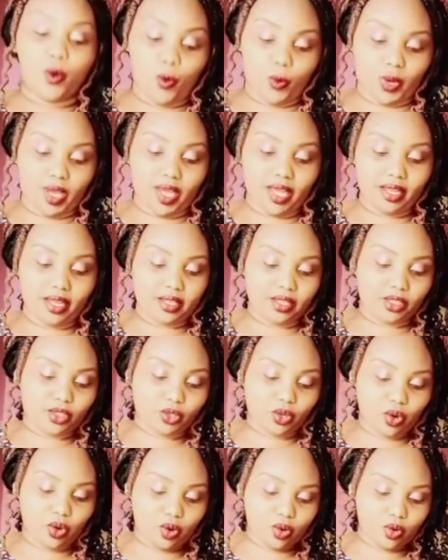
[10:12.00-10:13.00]
Okay,
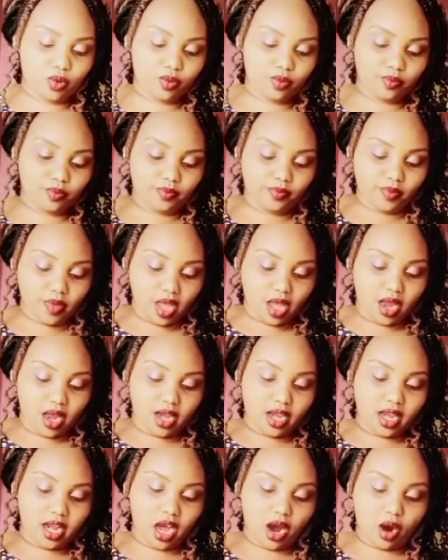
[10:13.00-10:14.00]
so
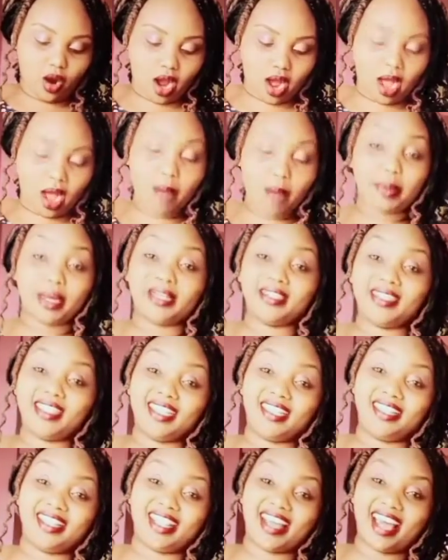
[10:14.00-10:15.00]
now up
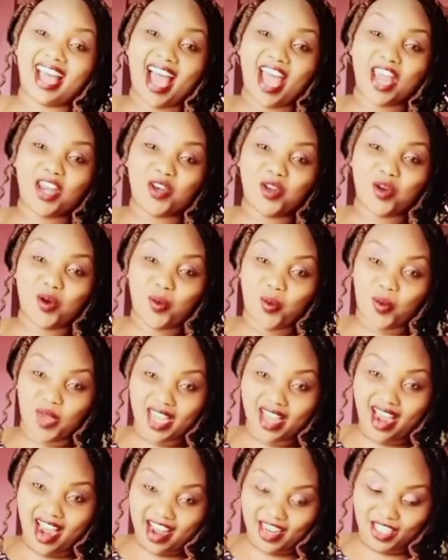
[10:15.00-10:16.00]
until there I know we
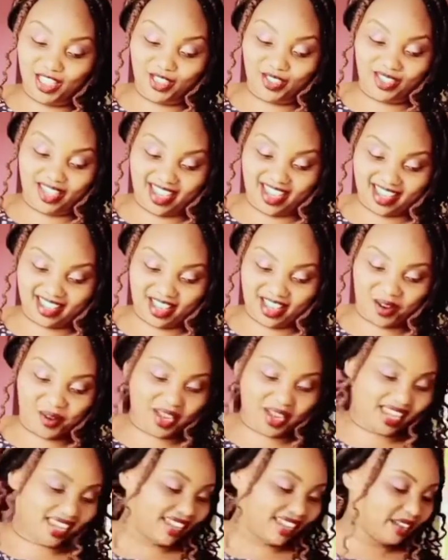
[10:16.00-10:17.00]
are together,
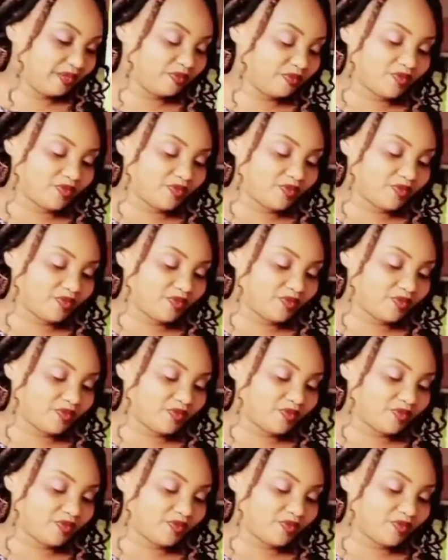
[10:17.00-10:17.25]
okay?